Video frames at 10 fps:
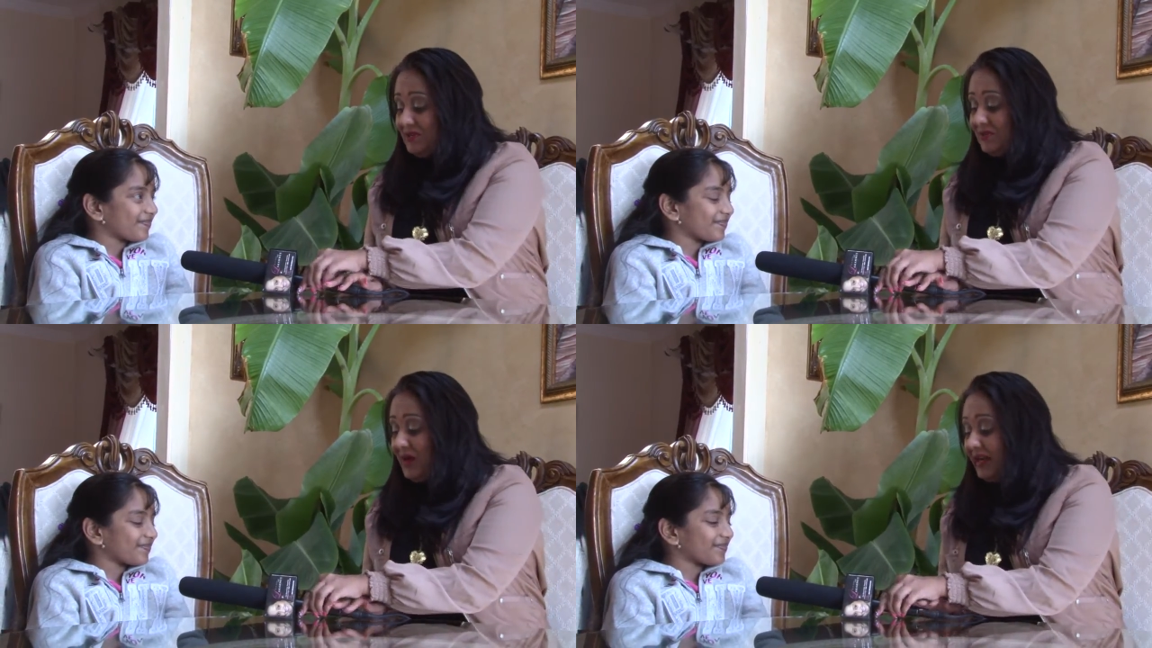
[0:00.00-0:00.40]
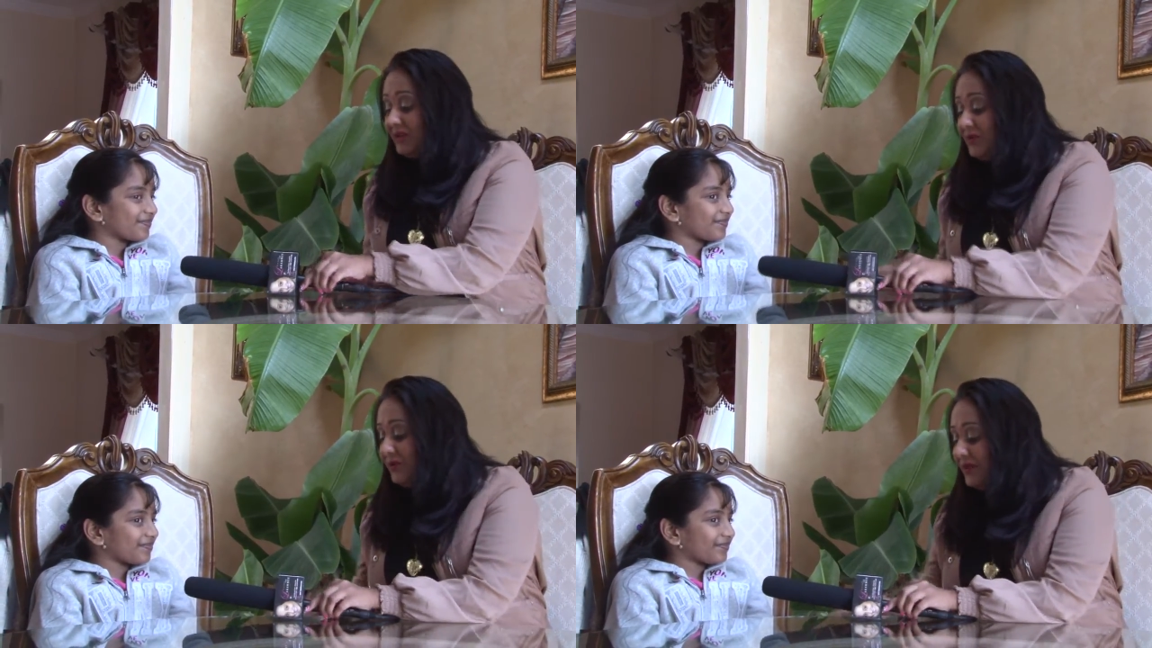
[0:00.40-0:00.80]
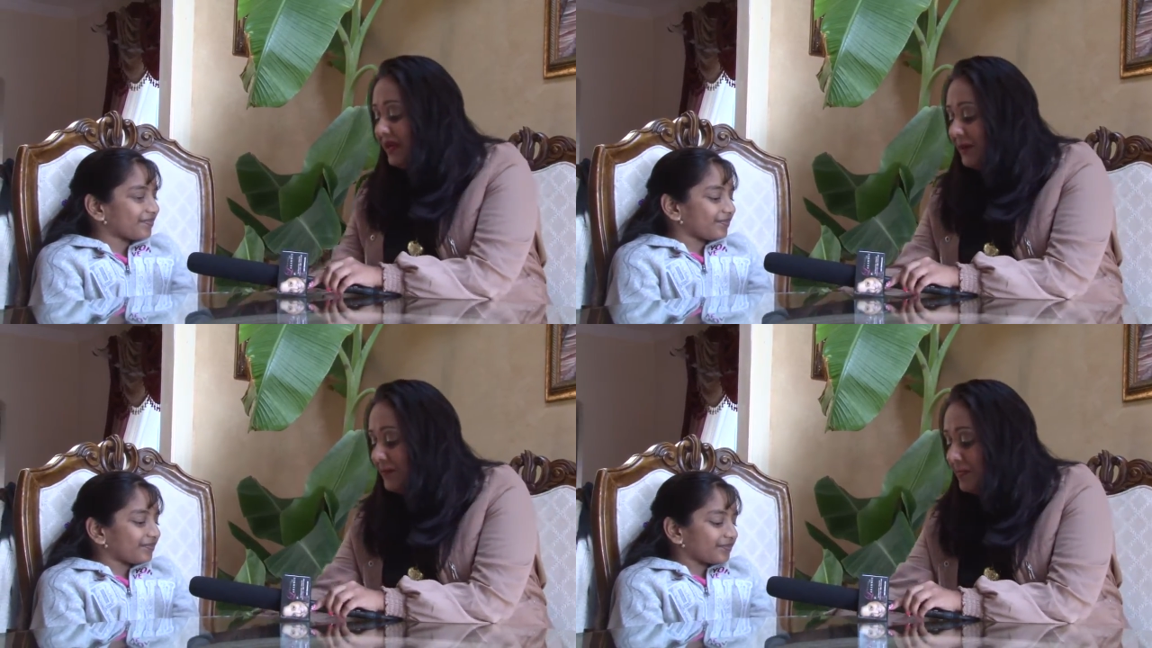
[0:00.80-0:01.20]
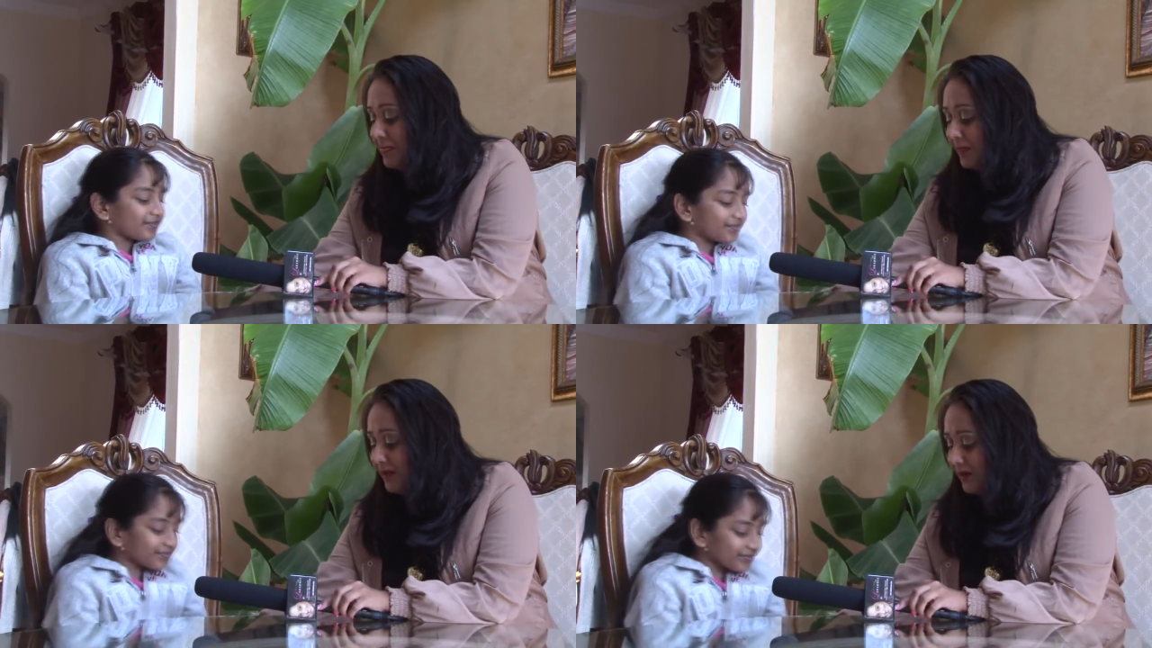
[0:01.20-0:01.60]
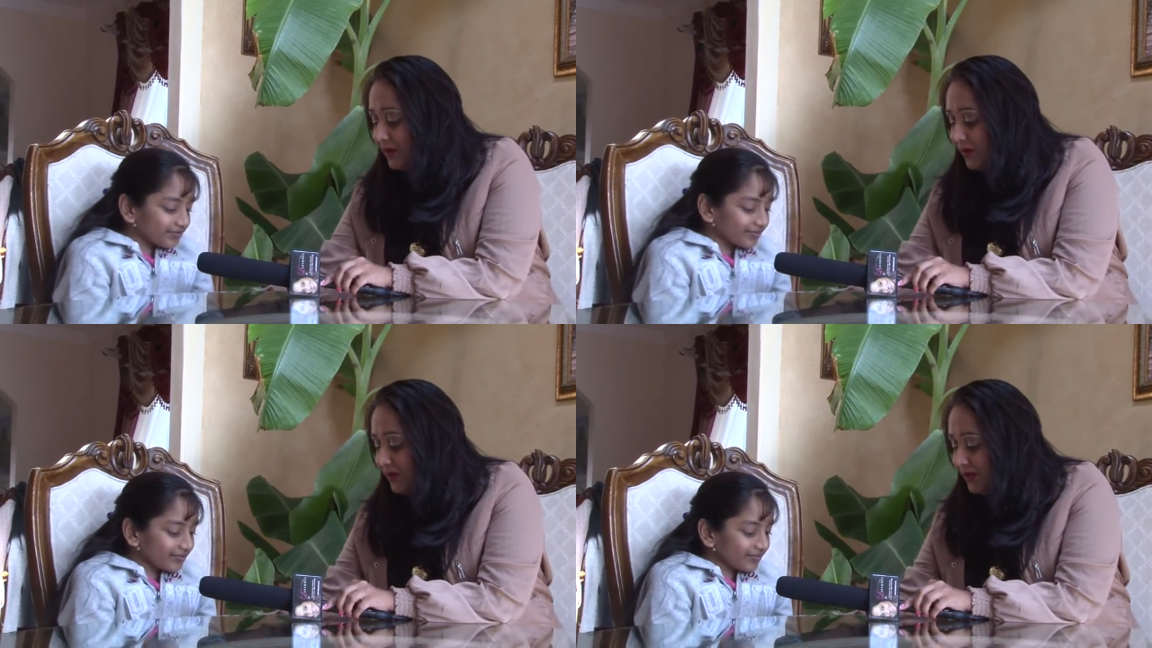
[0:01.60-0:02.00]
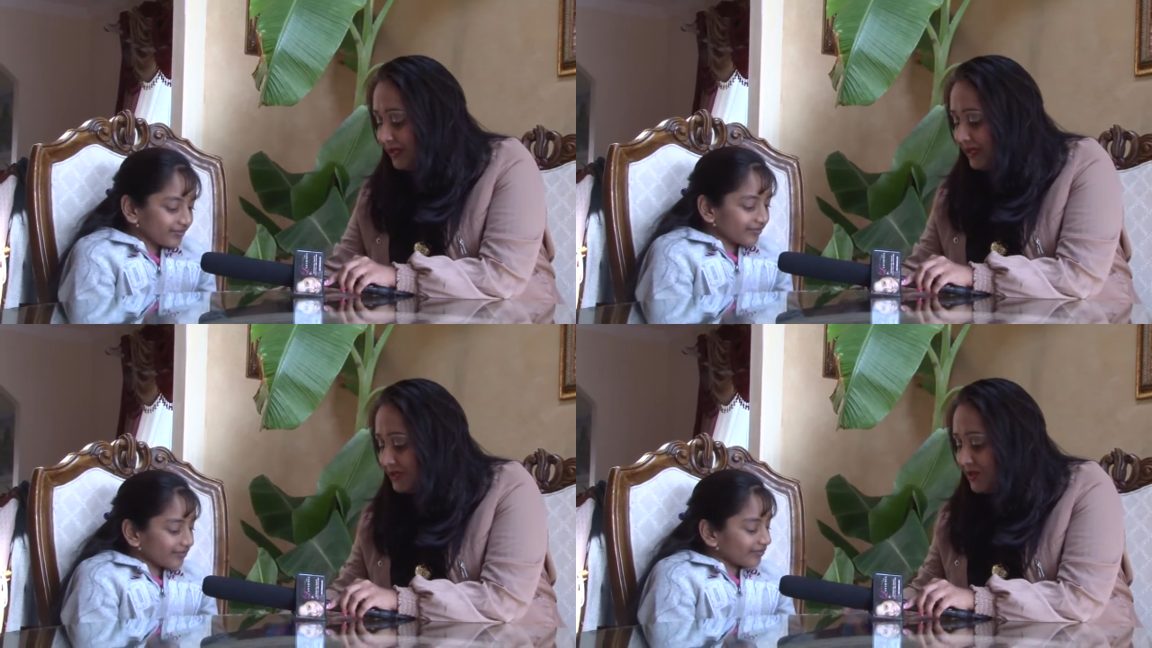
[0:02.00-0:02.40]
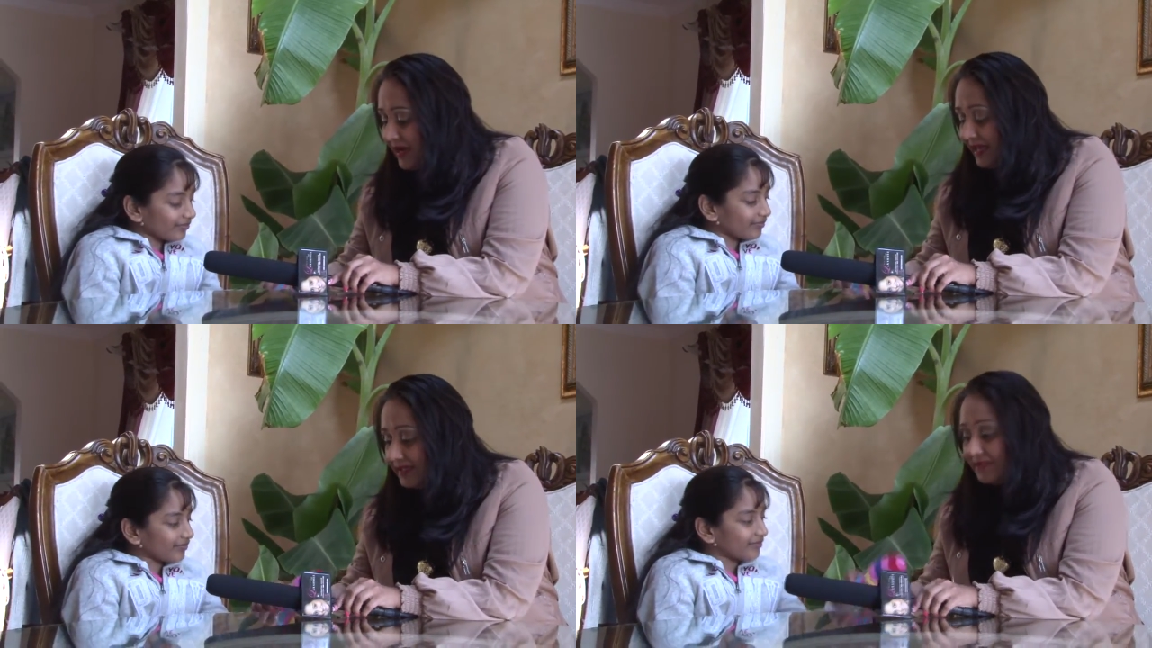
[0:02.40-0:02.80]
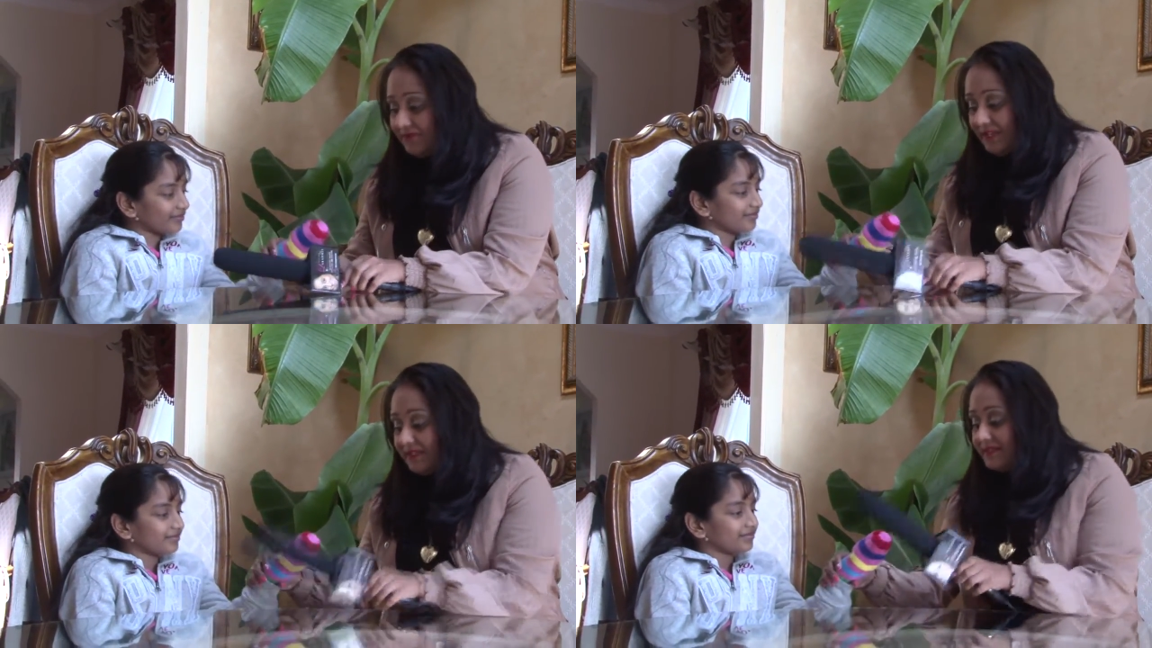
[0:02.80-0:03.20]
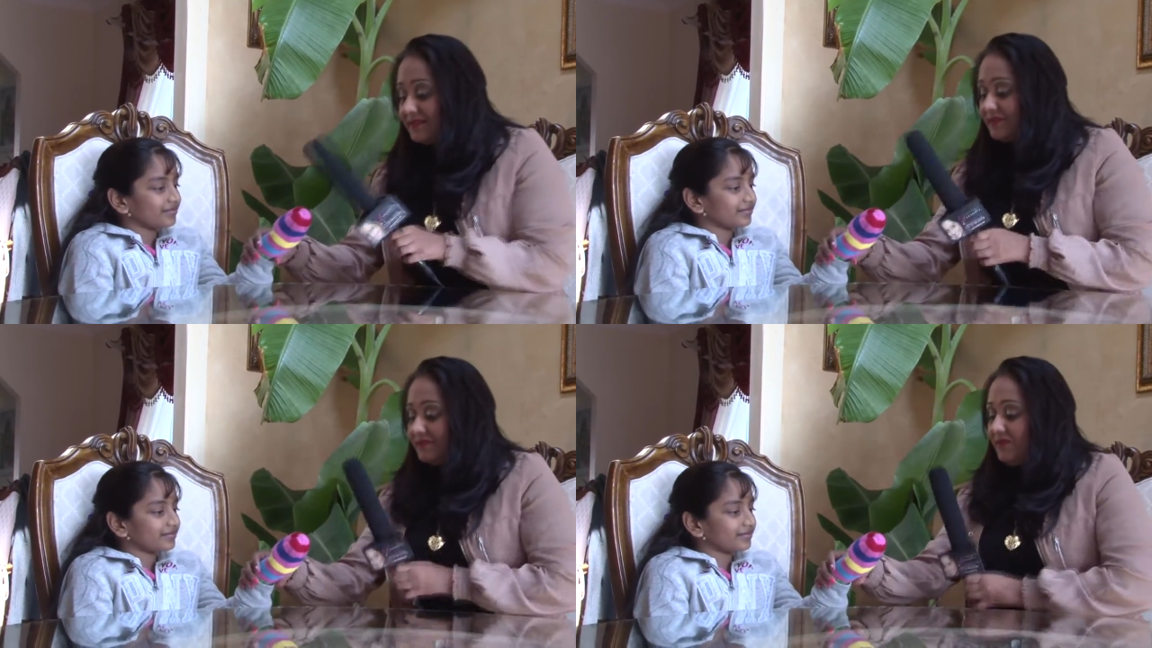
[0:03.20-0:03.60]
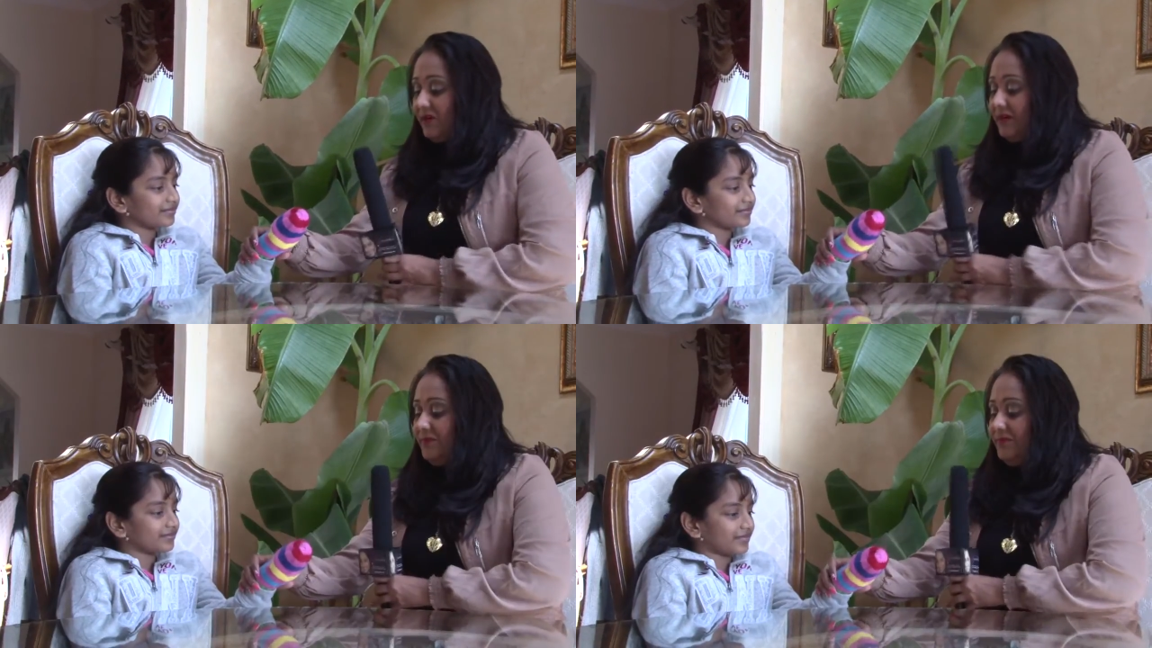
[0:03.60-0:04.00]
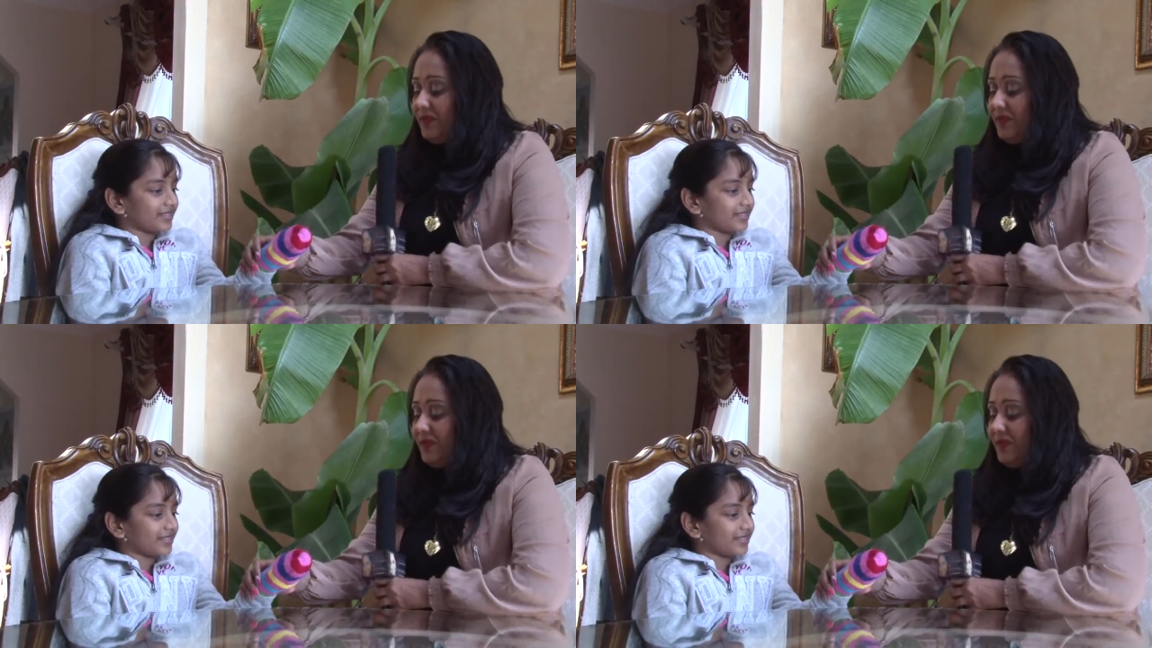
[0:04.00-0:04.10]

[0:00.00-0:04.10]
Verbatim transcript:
Speaker 1: So I know that we're gonna get your hands fixed. Right.